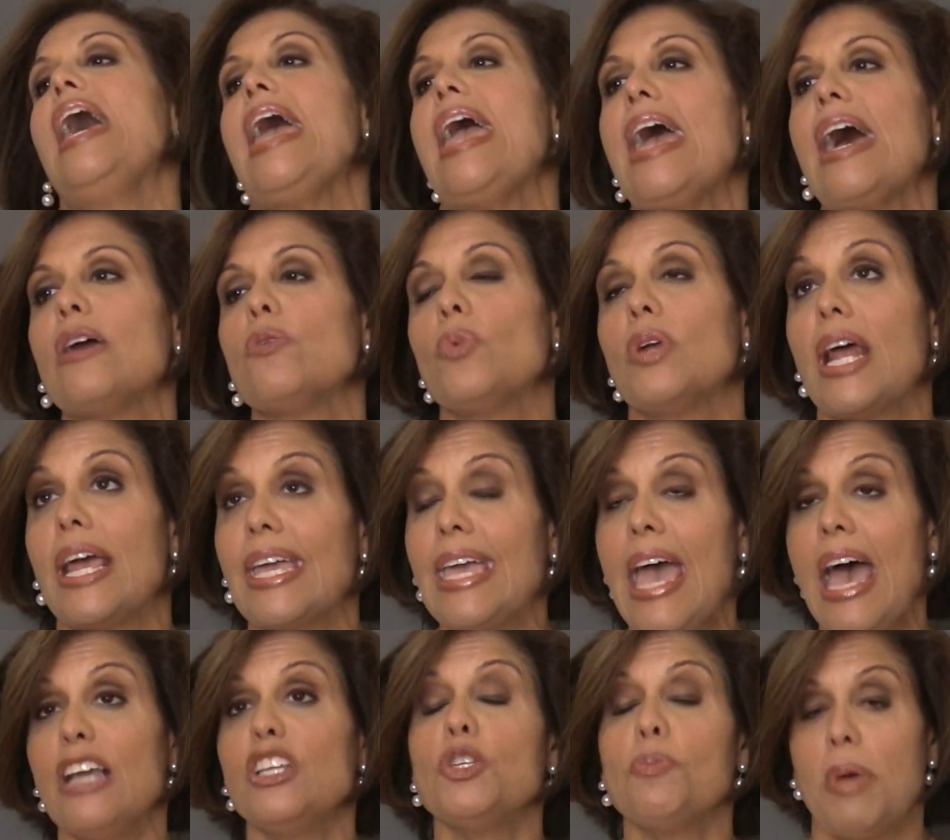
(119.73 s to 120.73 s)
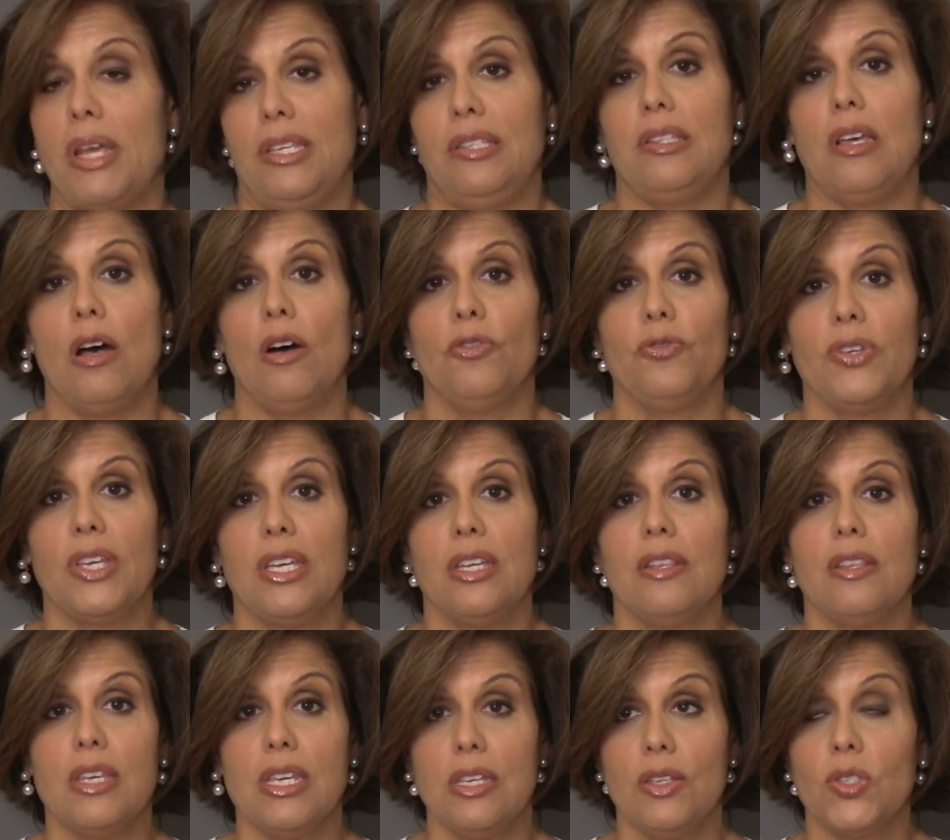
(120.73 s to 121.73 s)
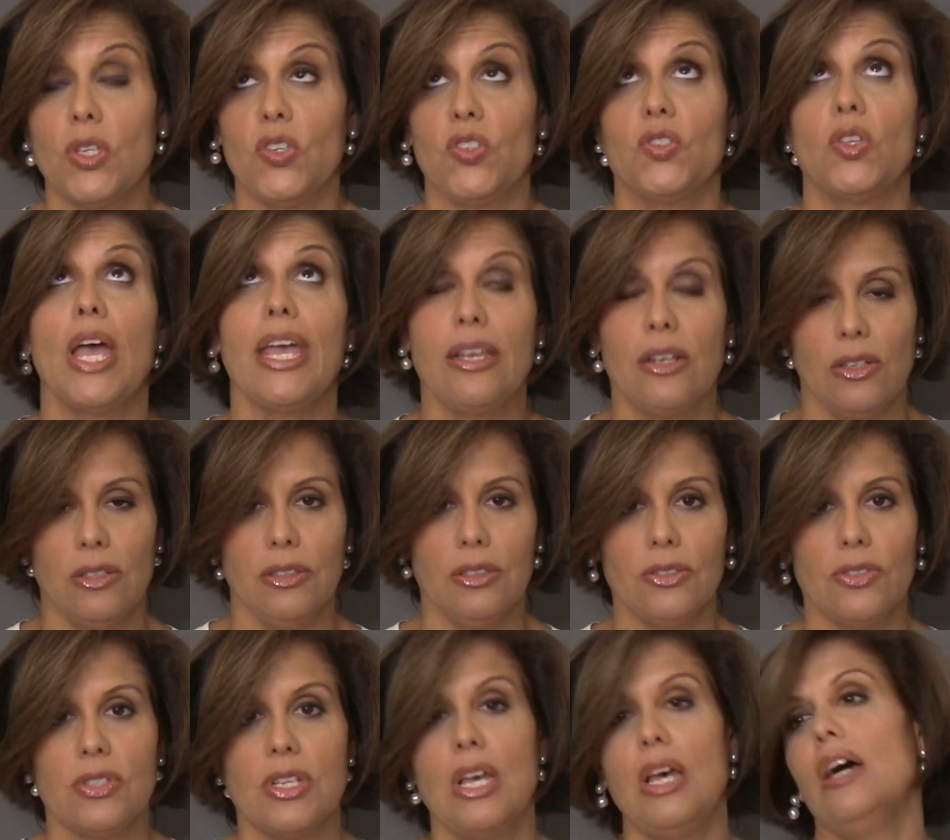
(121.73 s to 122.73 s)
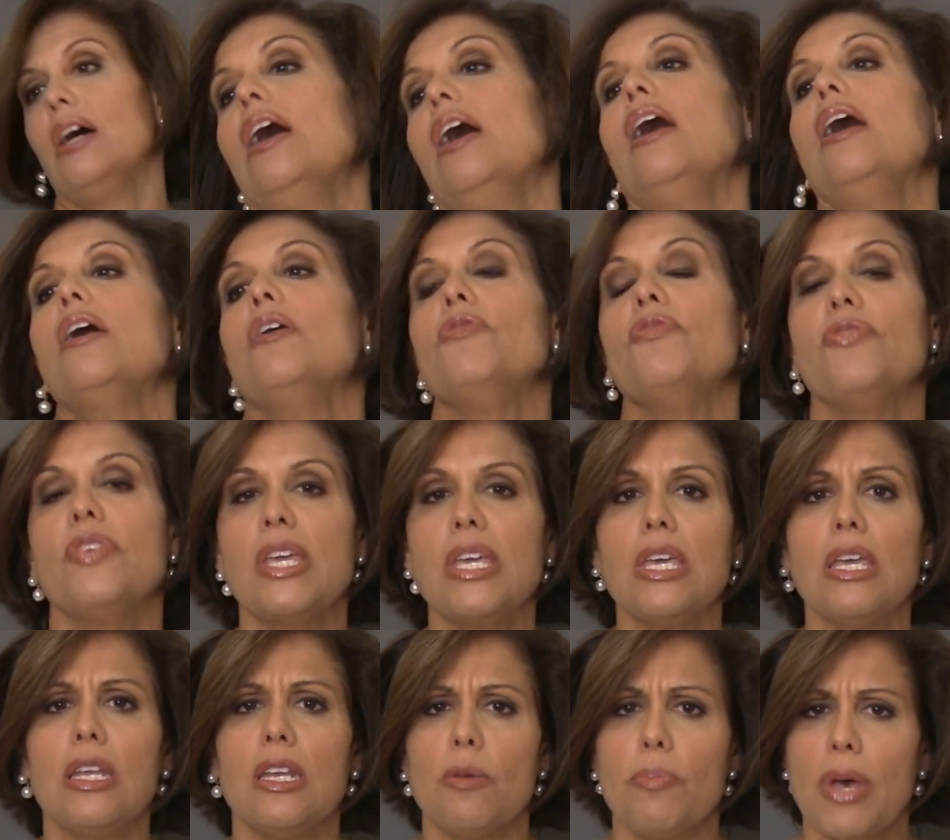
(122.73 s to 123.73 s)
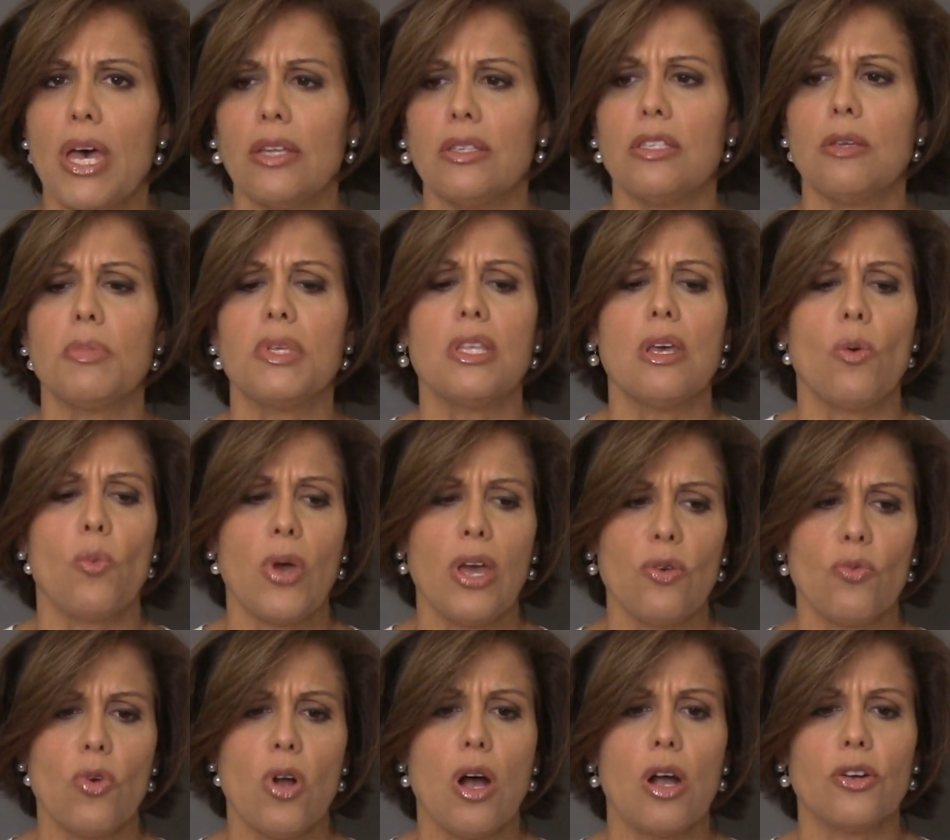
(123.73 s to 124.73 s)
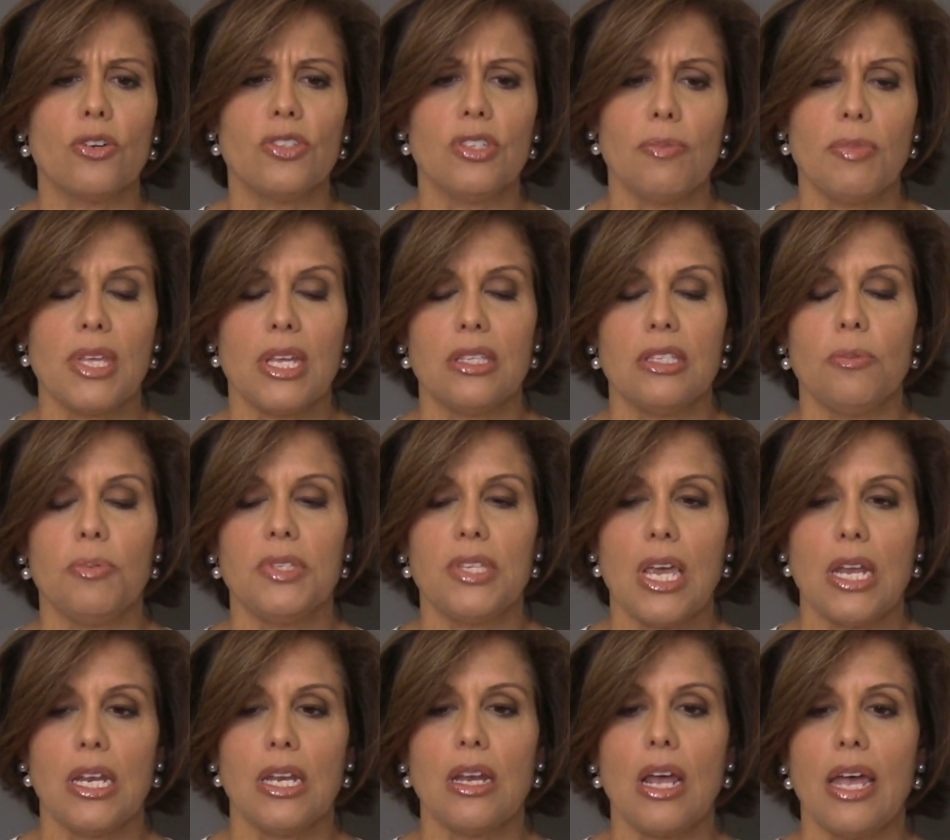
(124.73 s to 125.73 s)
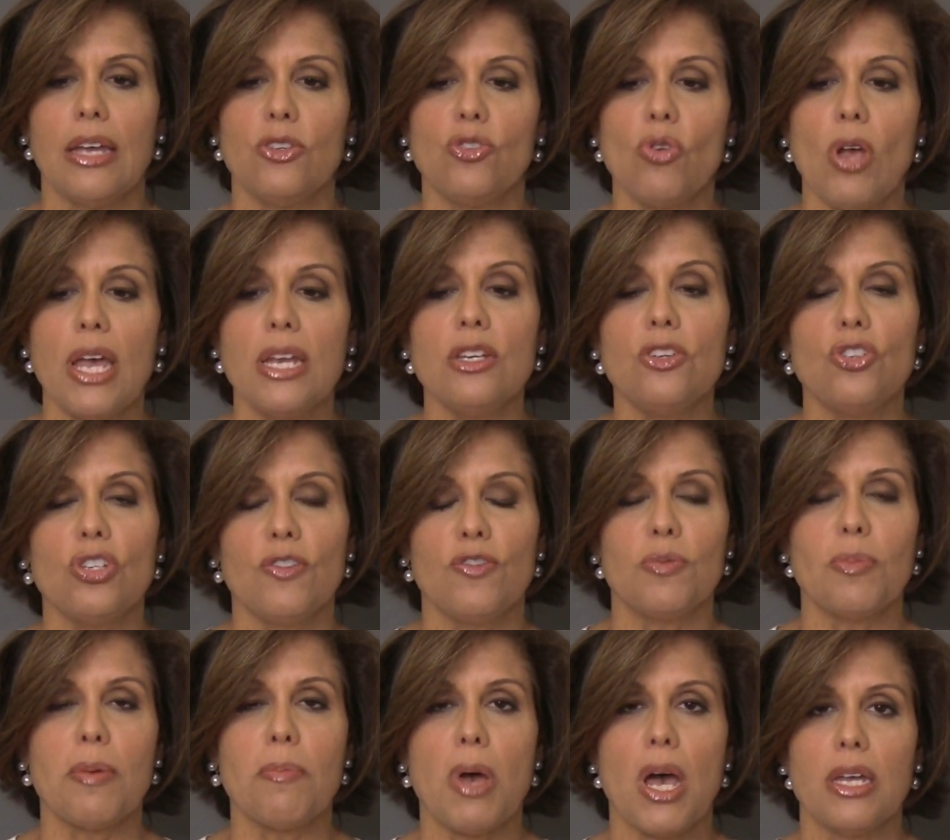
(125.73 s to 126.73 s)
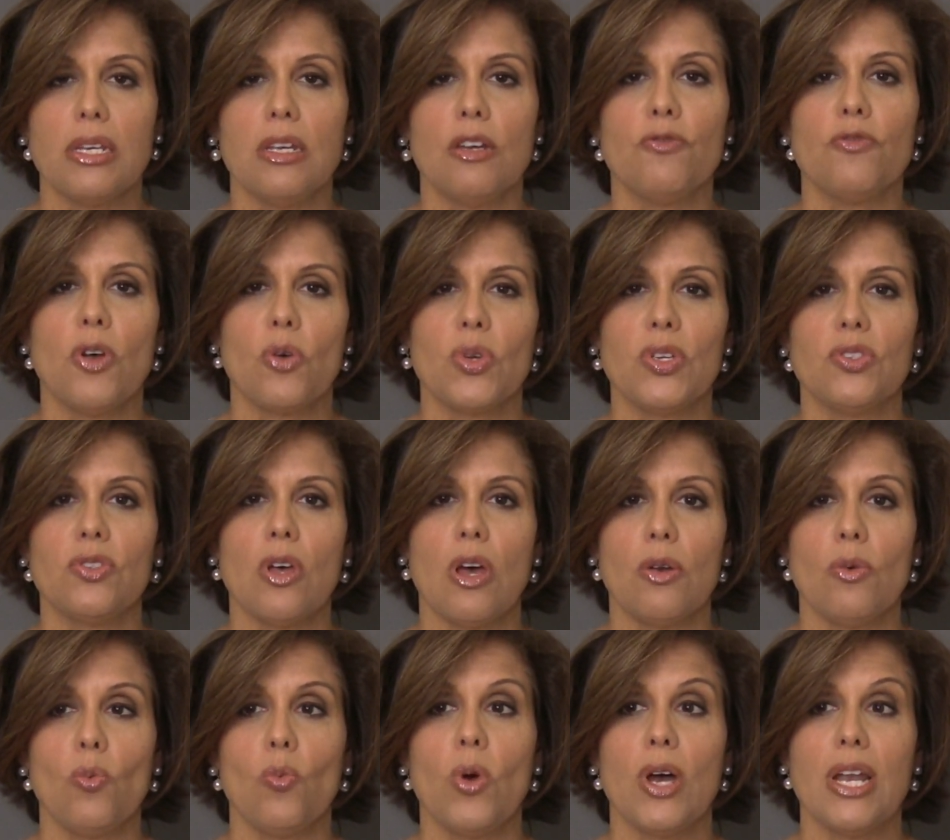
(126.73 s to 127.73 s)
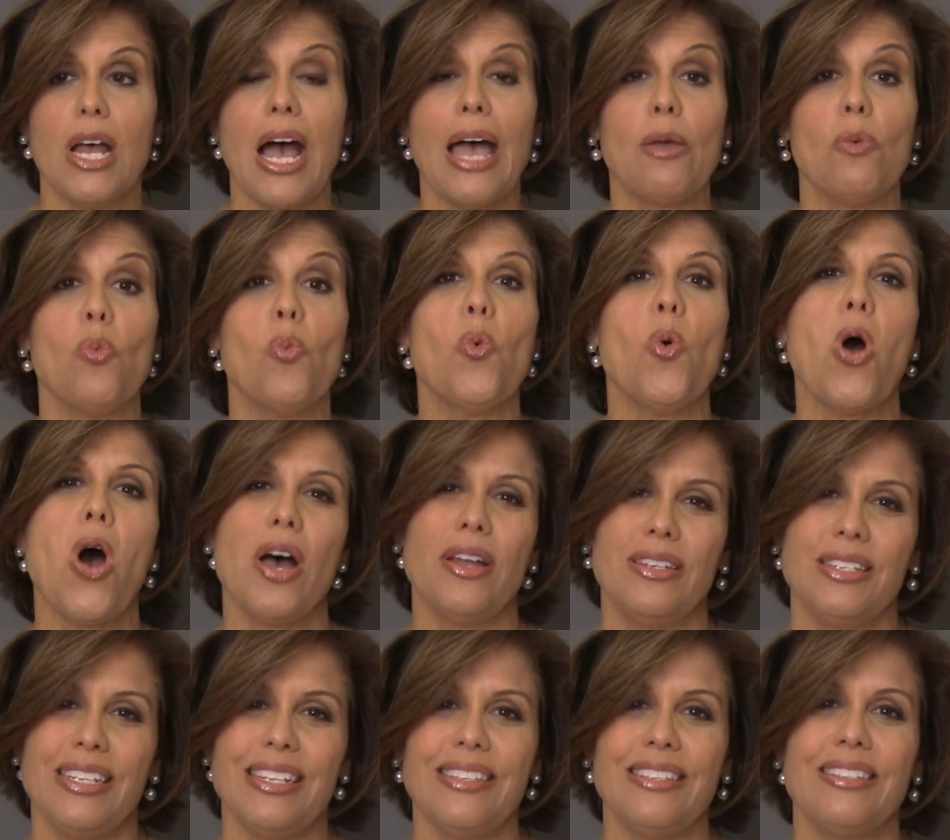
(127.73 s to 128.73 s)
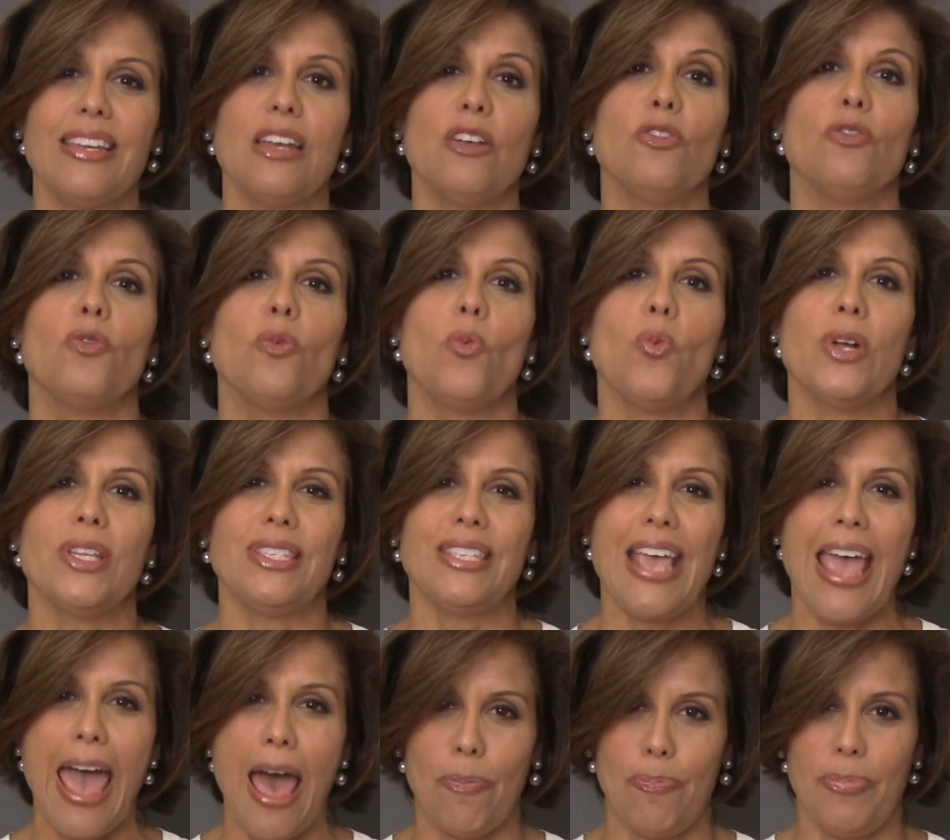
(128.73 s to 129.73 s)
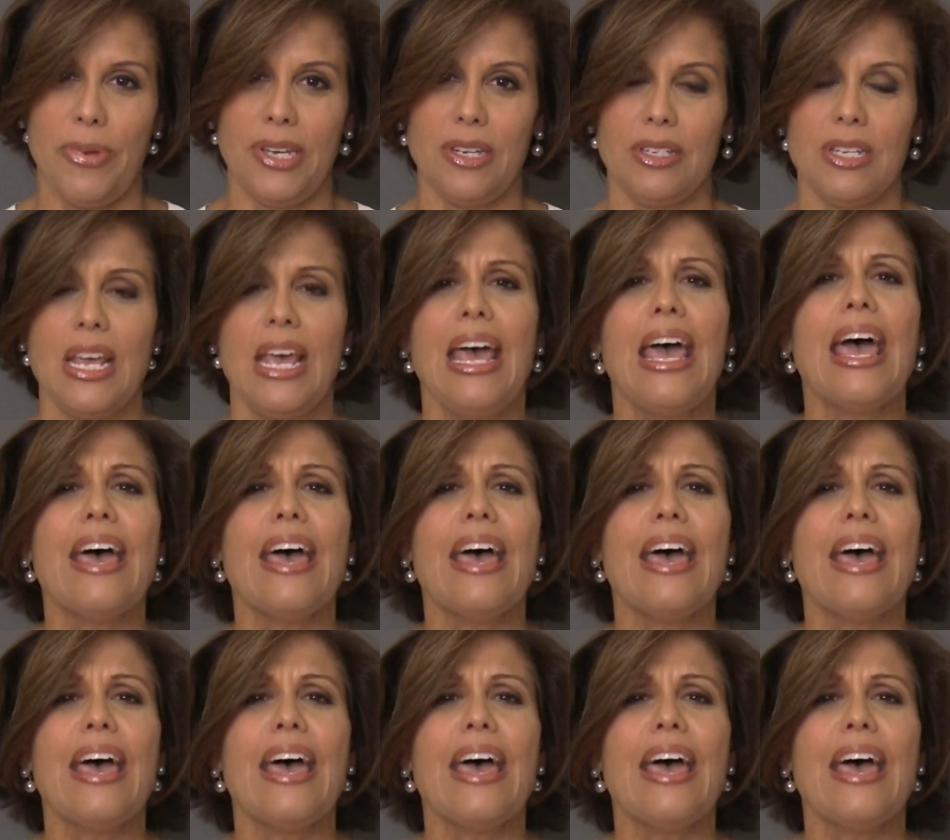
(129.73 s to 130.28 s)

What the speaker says: And when I catch myself in these cycles of thinking about something that went wrong or something that's upsetting, I try to shift my mind and focus on what I want instead of what's happened.